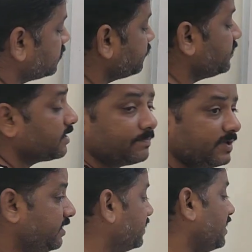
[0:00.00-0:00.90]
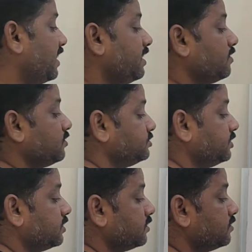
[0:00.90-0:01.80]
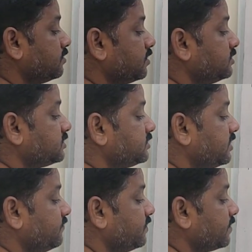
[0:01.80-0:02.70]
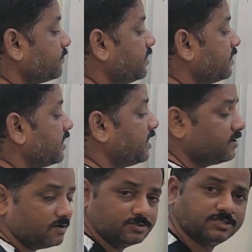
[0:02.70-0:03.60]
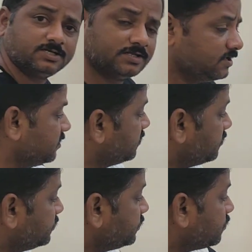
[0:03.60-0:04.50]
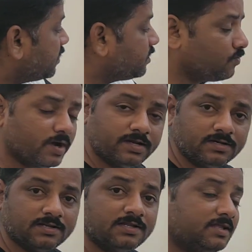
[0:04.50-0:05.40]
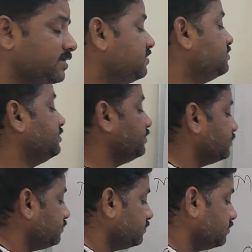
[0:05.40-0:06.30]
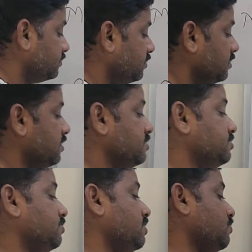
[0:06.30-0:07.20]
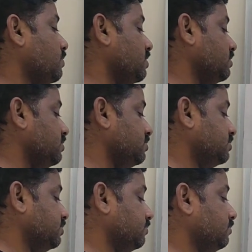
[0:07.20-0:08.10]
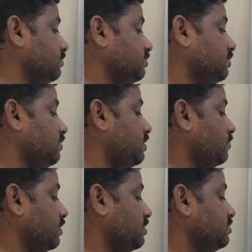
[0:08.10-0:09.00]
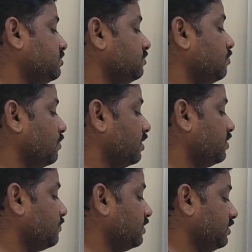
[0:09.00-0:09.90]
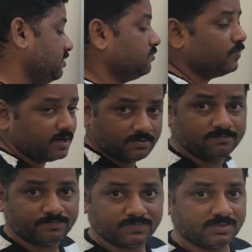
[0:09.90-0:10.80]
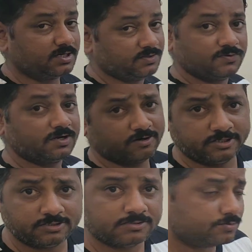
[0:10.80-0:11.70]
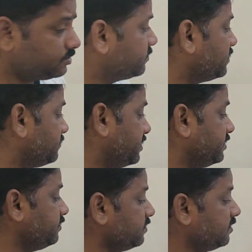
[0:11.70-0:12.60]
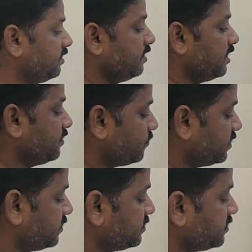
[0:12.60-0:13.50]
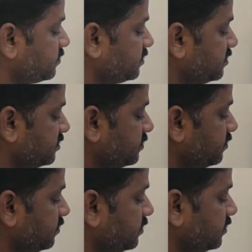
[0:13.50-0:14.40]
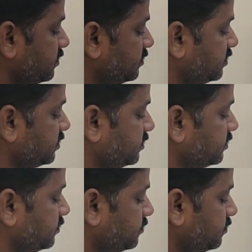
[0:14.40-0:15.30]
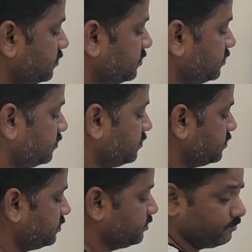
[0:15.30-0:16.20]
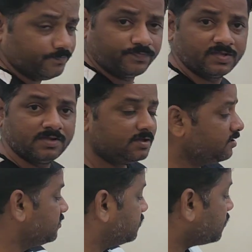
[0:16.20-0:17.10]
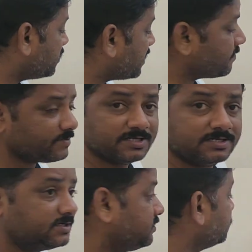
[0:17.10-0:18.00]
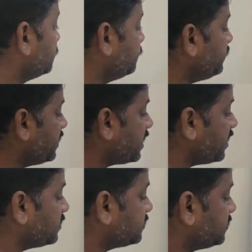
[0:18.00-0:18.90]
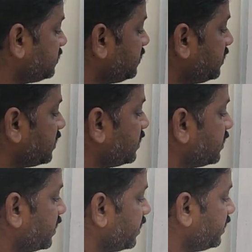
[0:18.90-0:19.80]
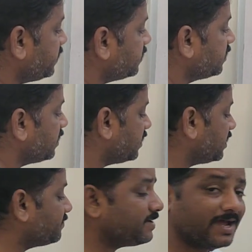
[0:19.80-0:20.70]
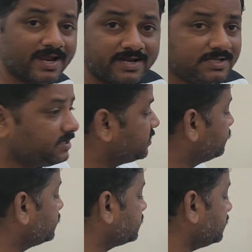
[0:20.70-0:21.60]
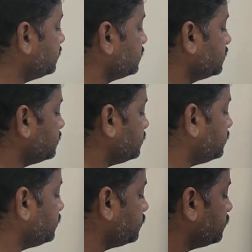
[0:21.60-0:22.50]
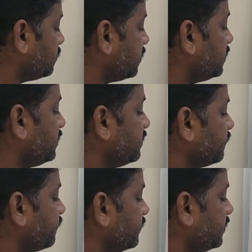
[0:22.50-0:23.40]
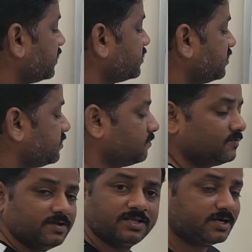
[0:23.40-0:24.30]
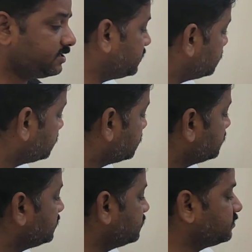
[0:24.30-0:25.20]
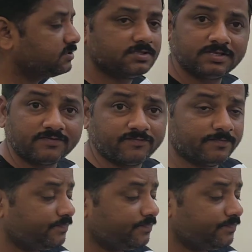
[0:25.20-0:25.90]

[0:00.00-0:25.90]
So we are applying the AND logic. So understand, we are applying AND logic. 0 and 1 is 0. 0 and 1 is 0. 0 and 1 is 0. 1 and 1 is 1. That is what according to the truth table I am writing. And 1 and 0 is 0. This is 0, 0, 0. So what happened here? We had 3 and 8 and I am ANDing it with a 0 and F. In hexadecimal when I write it, this is 0, this is F.